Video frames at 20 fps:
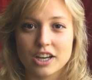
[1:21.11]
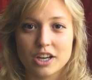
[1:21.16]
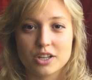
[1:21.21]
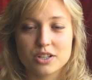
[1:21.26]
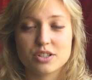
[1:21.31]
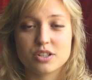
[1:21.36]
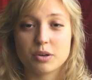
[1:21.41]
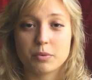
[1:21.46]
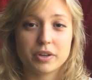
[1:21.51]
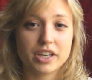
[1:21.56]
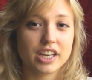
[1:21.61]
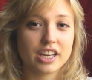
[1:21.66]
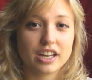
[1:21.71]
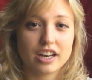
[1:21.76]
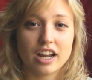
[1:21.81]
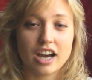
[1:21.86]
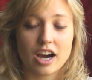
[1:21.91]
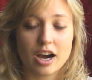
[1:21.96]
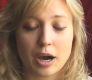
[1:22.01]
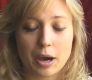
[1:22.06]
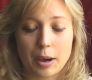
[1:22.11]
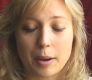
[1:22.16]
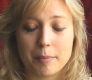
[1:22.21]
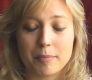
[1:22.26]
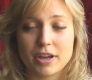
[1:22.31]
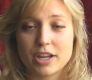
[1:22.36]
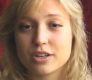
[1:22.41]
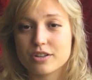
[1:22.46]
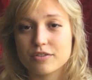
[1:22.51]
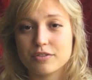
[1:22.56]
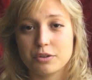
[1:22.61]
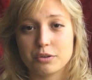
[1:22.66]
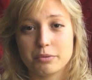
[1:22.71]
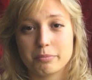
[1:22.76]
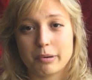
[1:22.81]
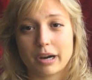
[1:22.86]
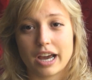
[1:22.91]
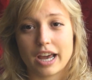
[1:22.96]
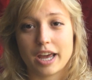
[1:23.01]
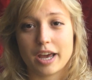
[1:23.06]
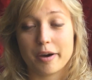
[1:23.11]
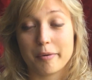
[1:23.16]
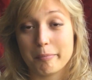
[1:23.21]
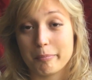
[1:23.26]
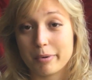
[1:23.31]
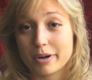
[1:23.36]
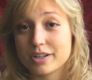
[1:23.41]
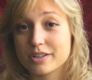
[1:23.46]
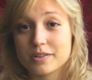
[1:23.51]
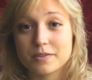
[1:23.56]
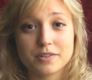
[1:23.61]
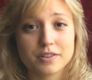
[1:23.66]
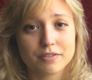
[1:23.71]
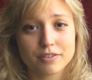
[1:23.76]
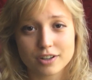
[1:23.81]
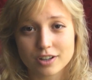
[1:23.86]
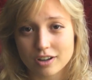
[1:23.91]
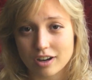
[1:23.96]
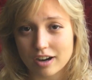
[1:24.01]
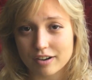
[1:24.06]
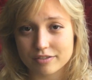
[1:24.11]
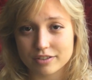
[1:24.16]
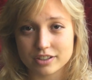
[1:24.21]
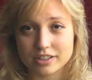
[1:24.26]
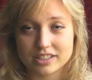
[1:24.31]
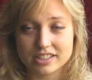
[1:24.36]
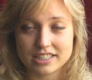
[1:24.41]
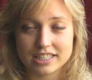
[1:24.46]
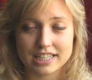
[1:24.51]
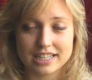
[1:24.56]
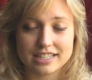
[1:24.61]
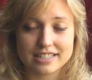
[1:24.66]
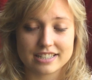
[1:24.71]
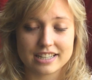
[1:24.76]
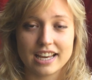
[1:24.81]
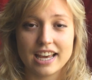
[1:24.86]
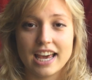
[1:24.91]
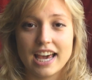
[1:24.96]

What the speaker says: So we get interviewed by a bunch of different conferences,